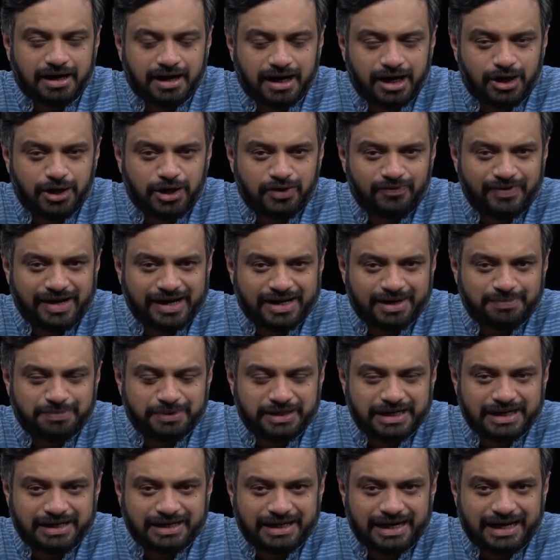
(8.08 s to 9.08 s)
Hello and welcome to the
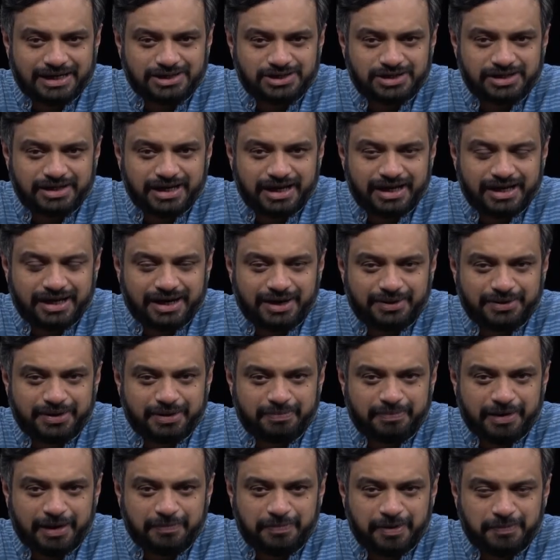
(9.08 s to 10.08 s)
International Daily
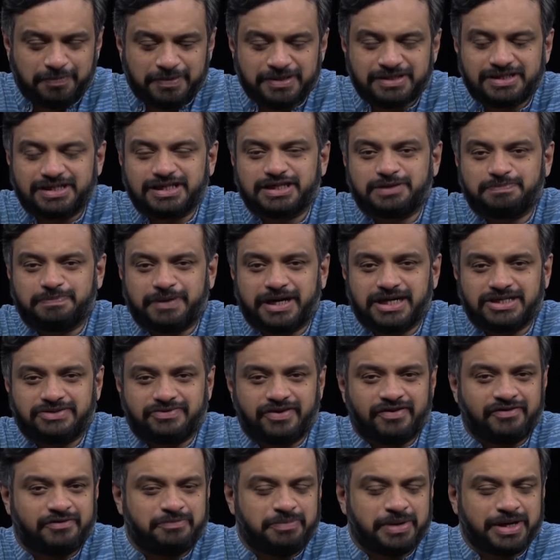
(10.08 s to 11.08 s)
Roundup by People's Dispatch,
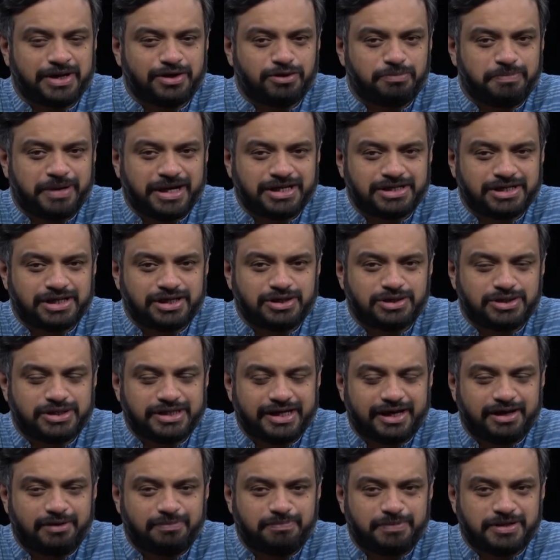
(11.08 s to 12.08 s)
where we bring you major news
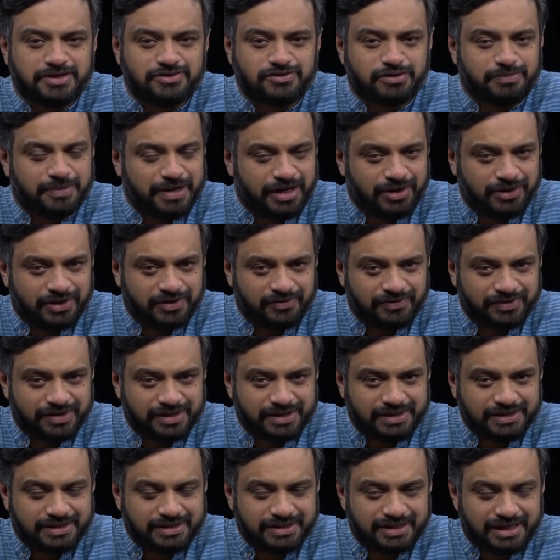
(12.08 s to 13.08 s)
developments from around the
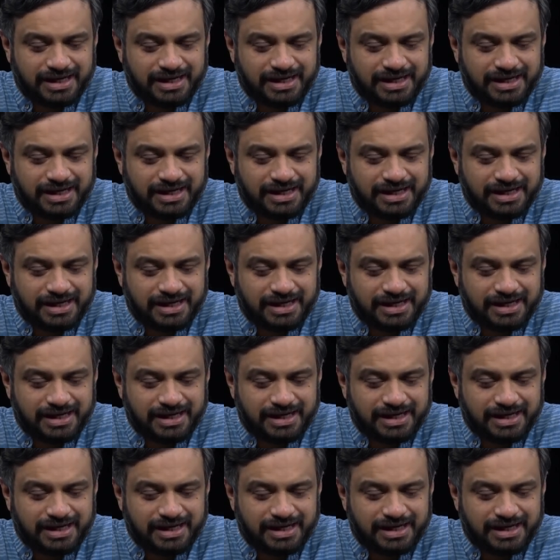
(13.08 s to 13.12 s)
world.